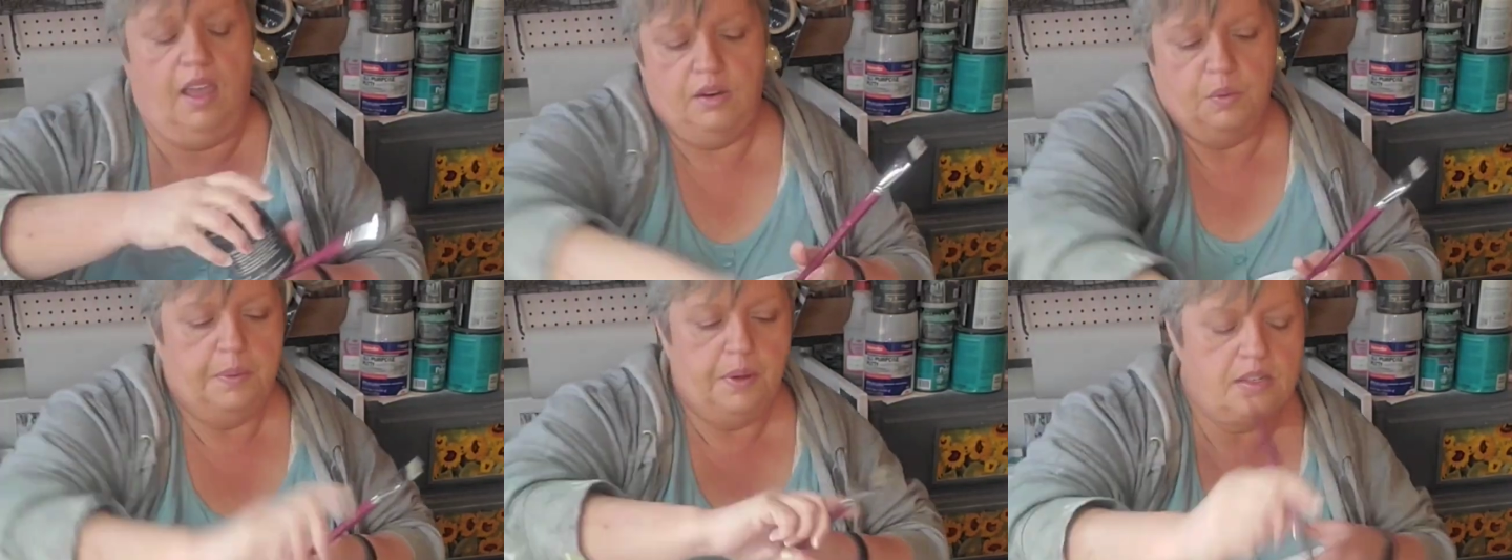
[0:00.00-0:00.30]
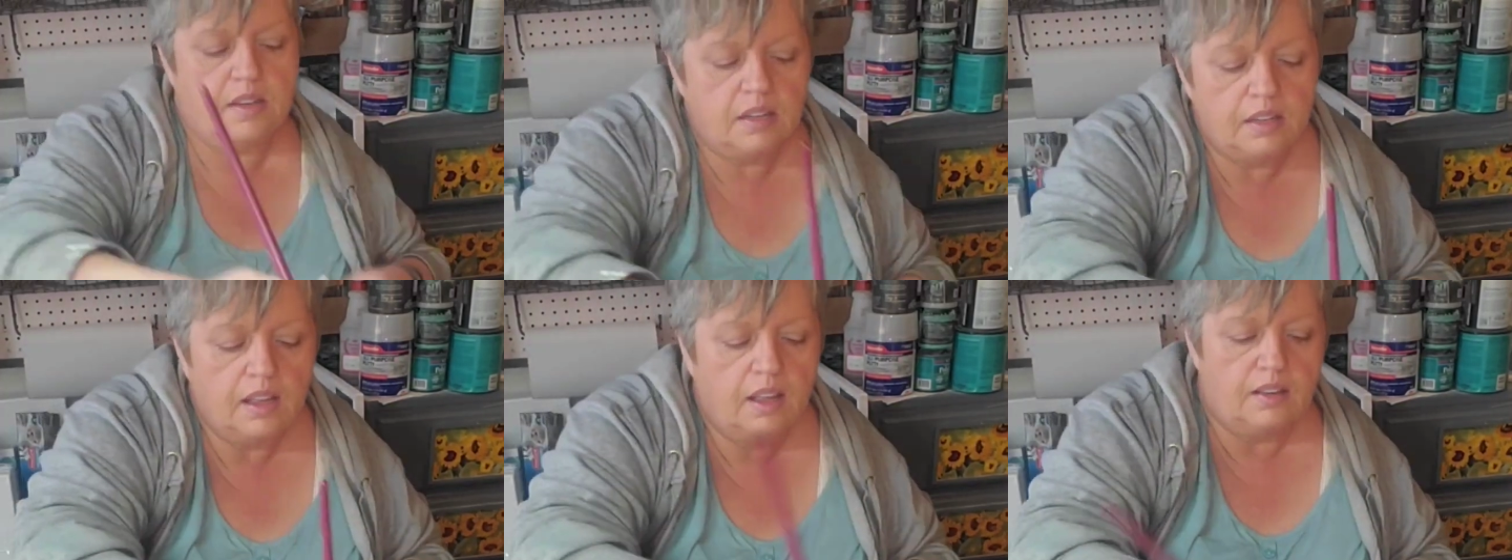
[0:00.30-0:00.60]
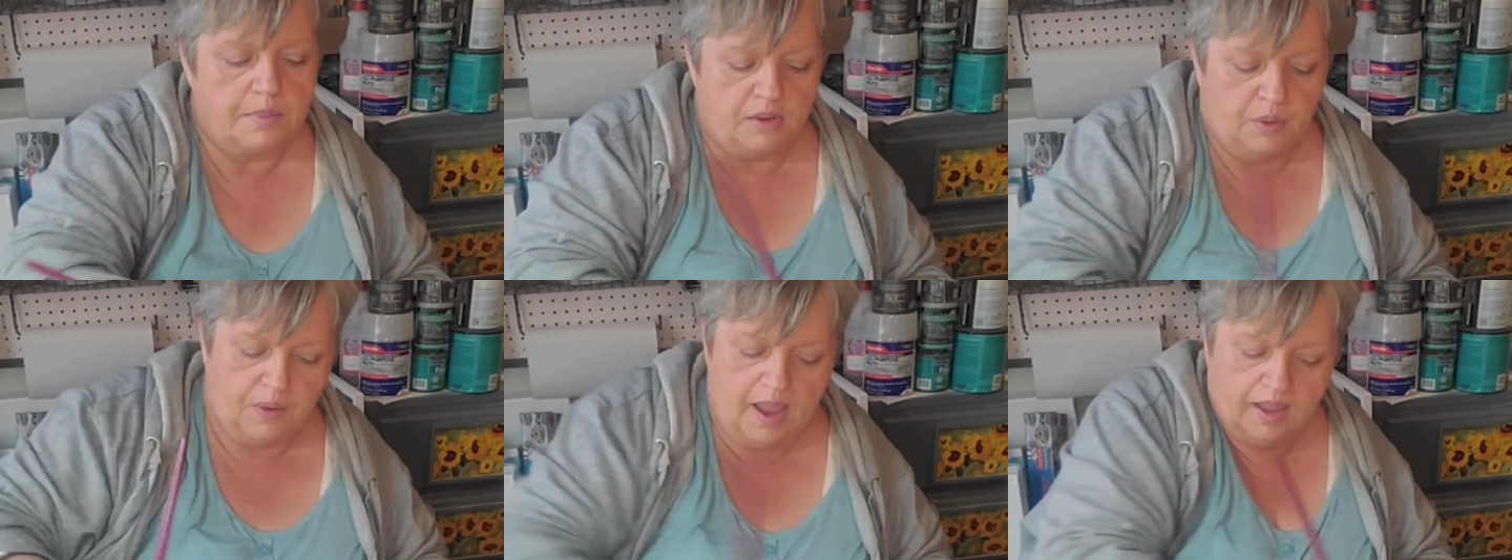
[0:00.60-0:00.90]
red.
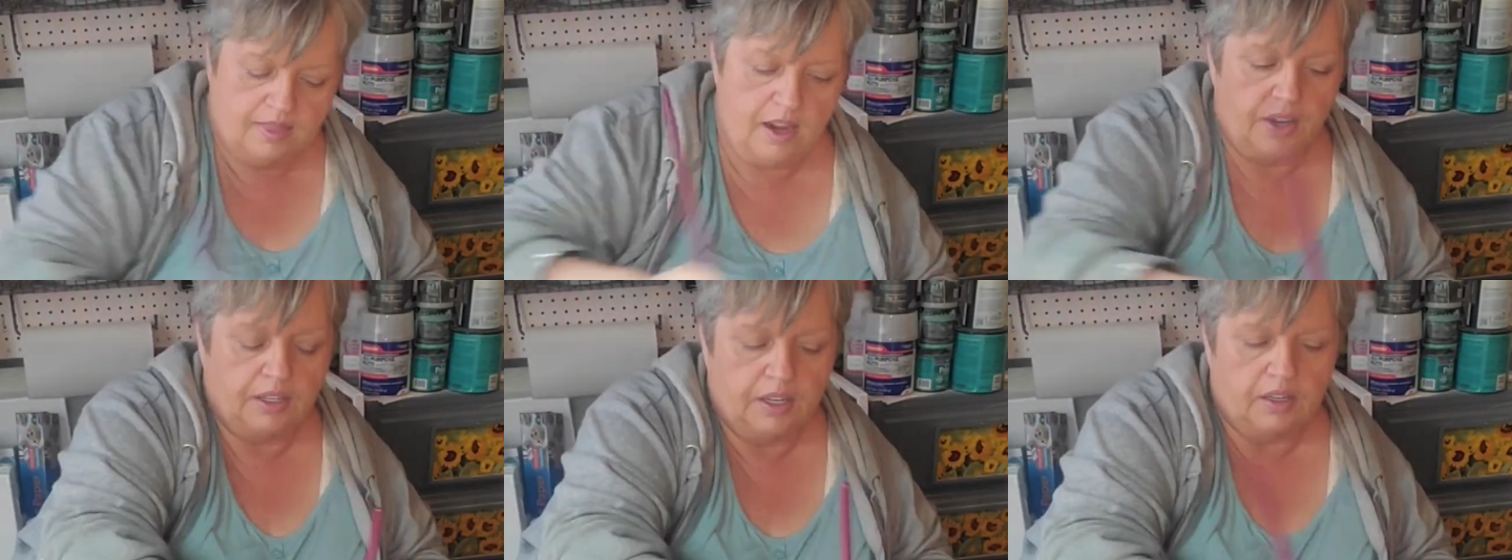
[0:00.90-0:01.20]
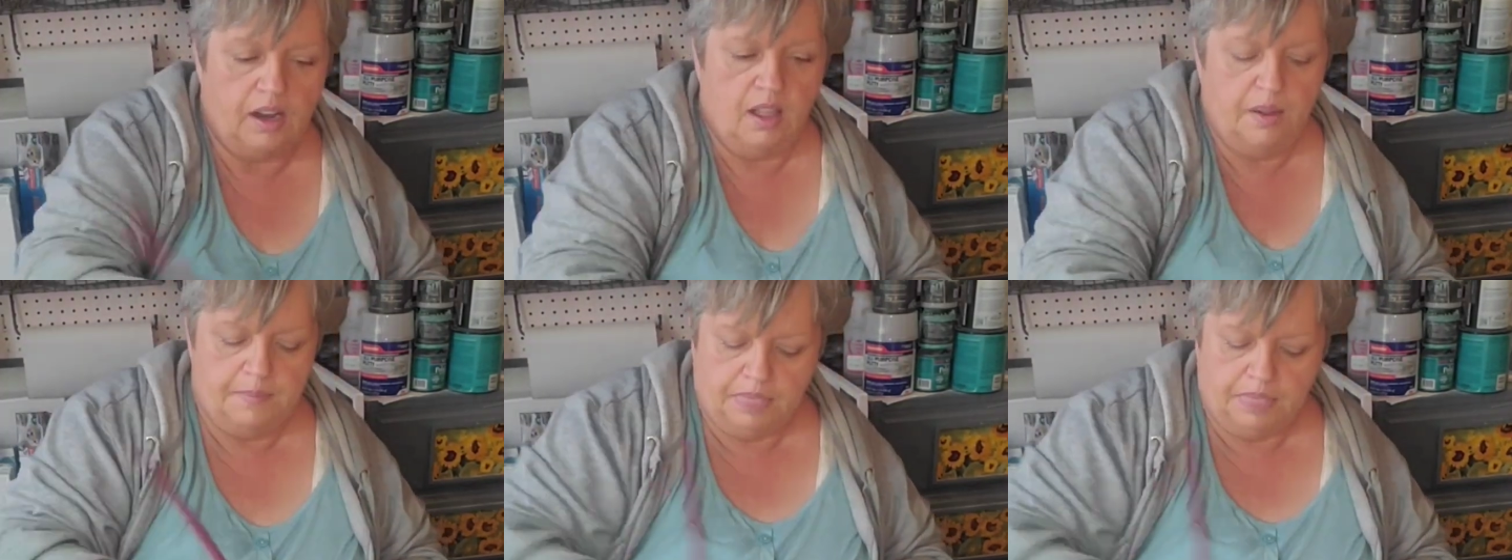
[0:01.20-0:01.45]
And now I'm